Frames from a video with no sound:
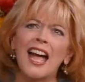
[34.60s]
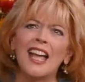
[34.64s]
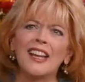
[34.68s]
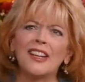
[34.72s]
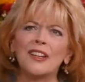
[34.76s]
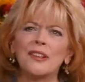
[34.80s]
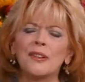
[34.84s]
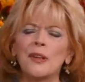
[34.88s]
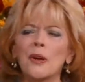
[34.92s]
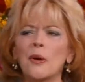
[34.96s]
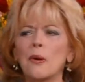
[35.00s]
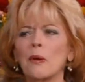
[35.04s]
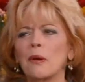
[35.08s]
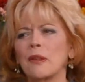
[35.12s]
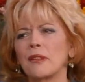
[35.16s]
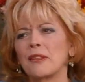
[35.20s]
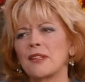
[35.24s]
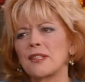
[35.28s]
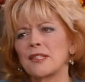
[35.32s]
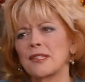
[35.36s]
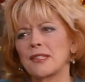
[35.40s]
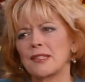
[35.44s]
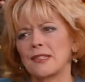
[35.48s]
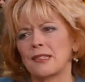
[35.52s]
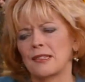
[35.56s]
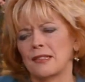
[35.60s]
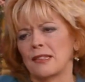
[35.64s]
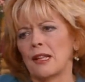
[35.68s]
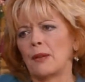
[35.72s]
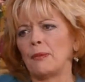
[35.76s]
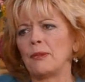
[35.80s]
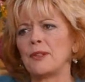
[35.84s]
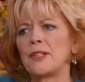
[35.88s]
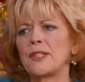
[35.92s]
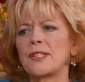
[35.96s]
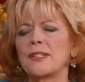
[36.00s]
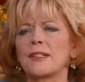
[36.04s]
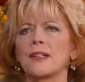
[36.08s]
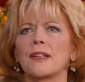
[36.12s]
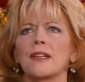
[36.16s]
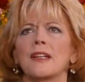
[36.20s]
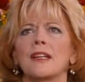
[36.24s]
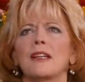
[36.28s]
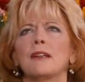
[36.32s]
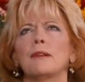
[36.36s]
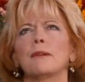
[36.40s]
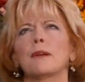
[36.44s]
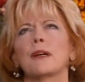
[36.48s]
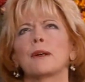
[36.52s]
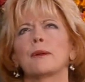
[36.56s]
Yeah. You know, this lovely
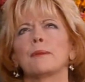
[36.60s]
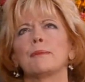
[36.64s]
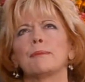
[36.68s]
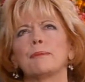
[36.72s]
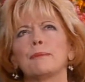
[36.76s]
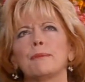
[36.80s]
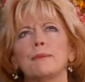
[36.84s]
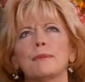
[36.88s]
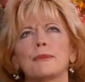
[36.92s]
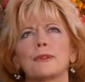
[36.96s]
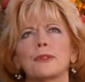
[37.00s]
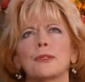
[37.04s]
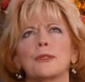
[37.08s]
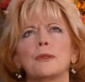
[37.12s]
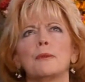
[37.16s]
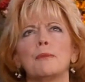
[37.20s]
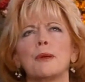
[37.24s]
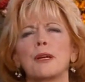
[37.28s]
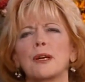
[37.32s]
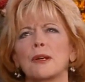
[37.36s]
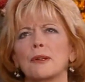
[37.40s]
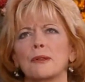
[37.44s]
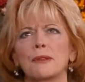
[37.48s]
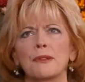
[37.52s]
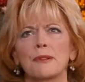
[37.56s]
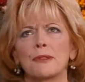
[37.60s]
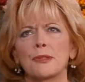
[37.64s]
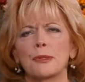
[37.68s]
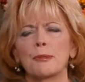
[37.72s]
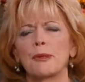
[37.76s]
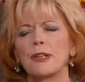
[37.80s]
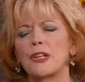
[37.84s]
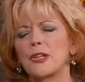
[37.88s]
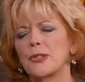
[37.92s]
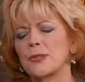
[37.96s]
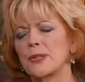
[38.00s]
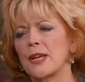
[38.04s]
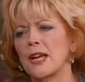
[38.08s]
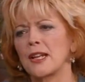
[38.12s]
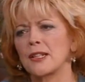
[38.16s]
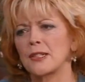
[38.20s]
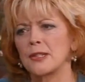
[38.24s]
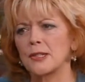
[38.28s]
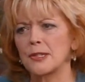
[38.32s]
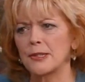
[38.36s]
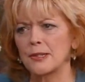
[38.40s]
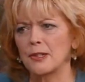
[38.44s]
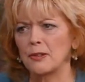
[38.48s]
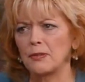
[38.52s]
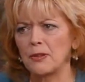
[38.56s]
study, 2 male Swedish
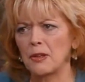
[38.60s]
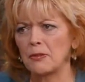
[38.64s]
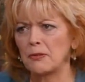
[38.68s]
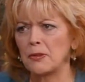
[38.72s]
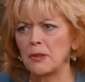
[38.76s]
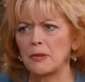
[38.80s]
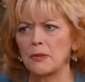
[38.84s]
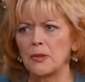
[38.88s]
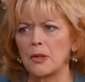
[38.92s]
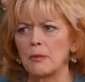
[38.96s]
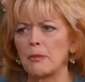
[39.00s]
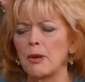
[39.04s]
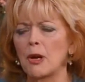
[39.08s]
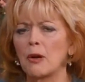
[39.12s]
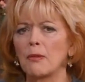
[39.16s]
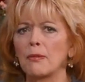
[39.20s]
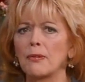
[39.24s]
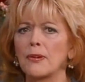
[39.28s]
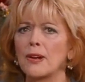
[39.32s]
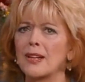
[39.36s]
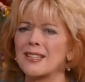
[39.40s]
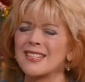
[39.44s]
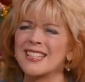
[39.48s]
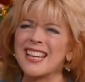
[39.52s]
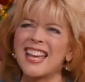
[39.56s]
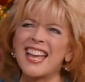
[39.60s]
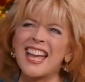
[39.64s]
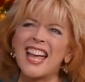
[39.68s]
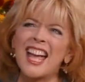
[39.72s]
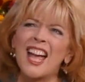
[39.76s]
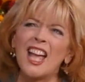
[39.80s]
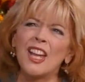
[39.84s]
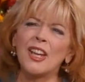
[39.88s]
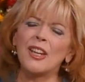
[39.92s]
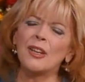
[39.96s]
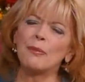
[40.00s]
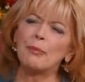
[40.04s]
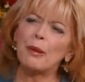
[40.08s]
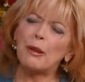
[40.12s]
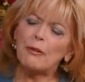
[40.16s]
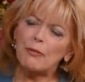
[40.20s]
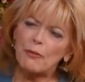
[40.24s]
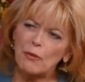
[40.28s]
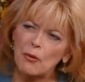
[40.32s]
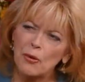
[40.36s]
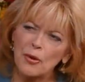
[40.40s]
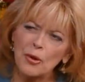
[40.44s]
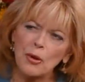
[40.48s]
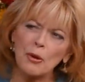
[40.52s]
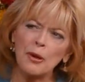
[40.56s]
scientists and 50 of their male friends.
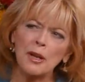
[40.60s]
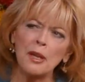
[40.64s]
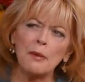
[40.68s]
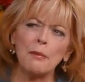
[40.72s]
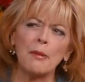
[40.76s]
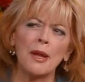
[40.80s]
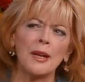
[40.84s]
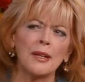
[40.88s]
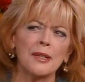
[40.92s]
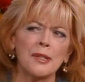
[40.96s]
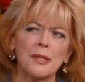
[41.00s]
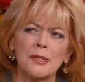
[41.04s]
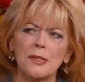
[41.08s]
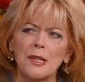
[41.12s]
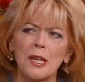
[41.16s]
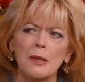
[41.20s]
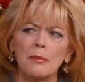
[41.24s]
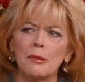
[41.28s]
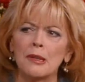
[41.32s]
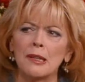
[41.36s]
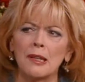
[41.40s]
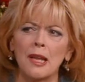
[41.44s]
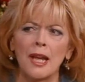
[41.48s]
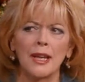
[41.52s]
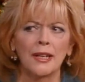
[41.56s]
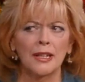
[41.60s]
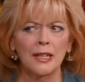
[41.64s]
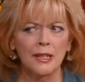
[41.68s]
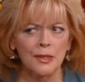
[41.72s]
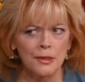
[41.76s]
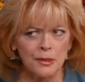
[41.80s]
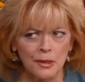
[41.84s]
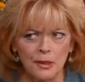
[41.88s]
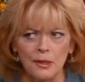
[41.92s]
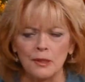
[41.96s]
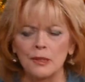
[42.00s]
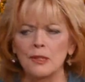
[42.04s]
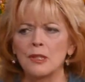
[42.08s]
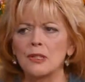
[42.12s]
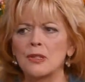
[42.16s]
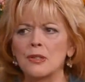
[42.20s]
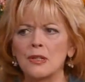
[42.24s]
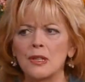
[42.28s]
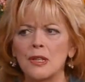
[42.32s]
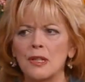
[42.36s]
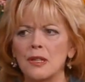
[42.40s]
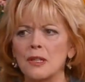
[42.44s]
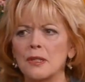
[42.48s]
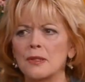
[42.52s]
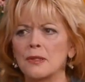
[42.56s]
Before you can make a statement like it's in the
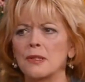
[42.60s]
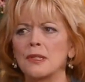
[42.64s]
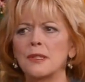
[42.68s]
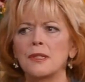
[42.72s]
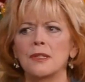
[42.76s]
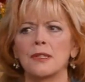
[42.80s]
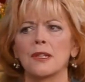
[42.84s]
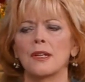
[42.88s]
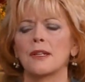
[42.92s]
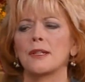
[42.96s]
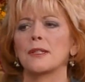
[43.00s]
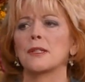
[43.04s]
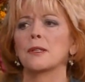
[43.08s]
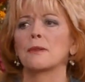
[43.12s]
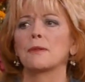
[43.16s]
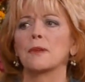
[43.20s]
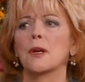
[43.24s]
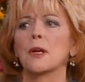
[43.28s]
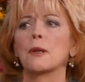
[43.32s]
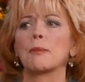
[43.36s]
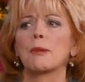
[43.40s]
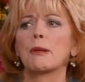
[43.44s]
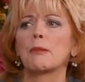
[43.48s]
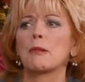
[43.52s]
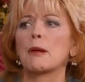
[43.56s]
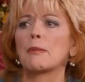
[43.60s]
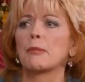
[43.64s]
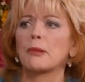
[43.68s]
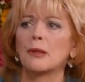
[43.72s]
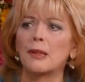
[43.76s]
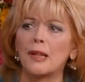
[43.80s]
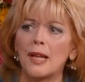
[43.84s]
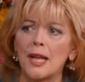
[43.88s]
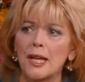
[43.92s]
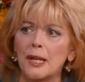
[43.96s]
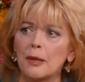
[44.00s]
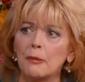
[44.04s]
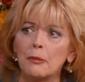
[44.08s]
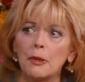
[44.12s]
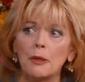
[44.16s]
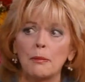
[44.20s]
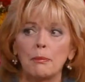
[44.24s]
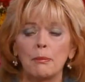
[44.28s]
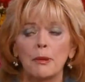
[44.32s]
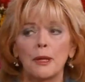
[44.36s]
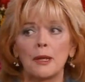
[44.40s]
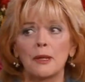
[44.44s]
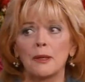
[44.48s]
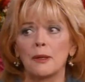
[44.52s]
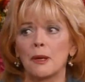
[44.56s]
genes, these studies have got to be replicated
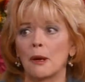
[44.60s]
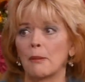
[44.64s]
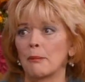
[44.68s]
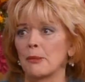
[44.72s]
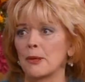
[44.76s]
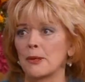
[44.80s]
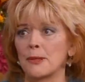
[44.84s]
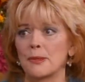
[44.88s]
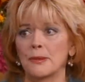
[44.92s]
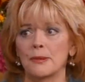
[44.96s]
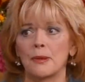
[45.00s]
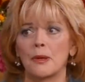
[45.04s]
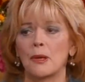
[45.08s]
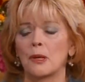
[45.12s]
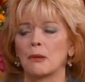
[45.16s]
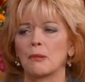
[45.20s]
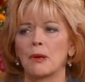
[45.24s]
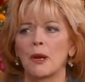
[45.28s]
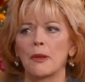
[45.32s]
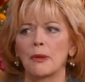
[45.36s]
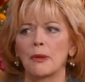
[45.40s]
with big numbers all